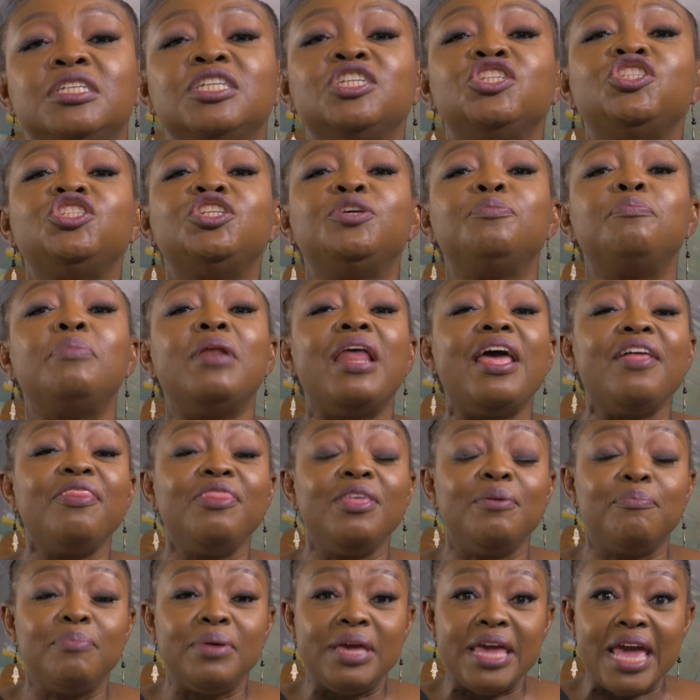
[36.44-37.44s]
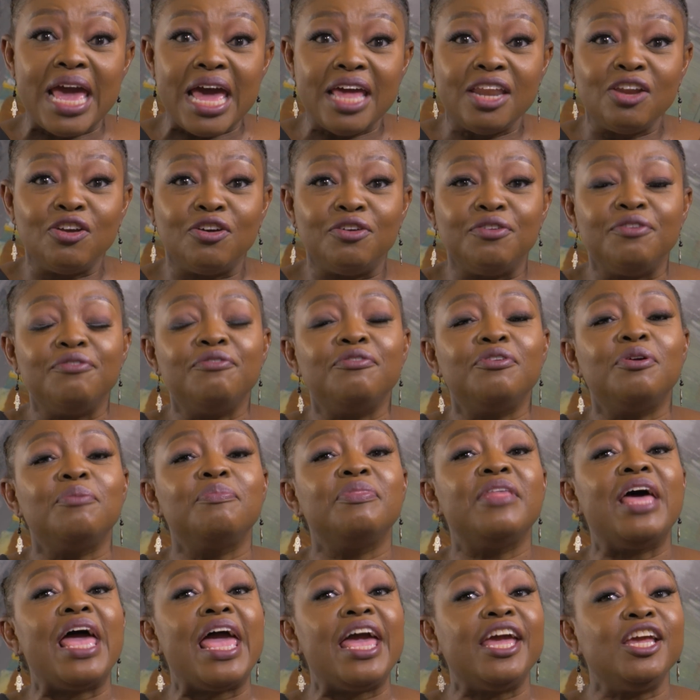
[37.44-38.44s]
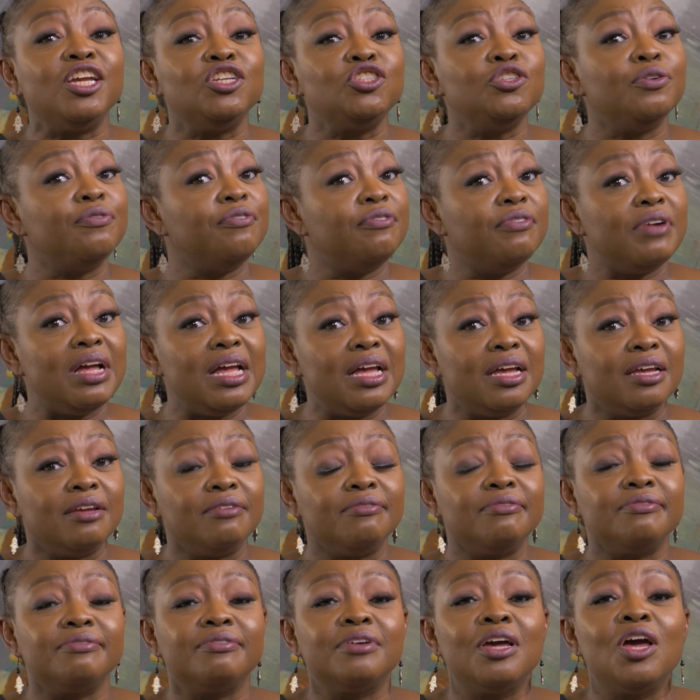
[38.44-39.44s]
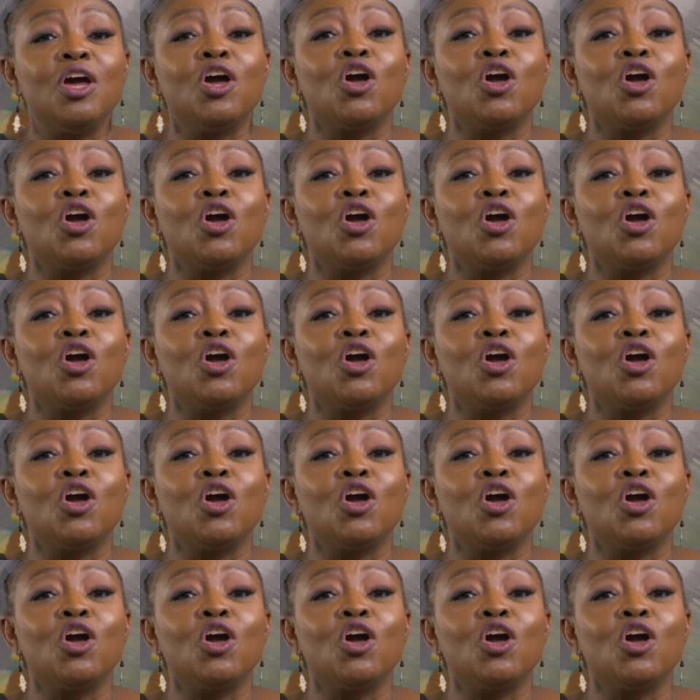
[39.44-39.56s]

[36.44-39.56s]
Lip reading: She played the piano from the age of 5,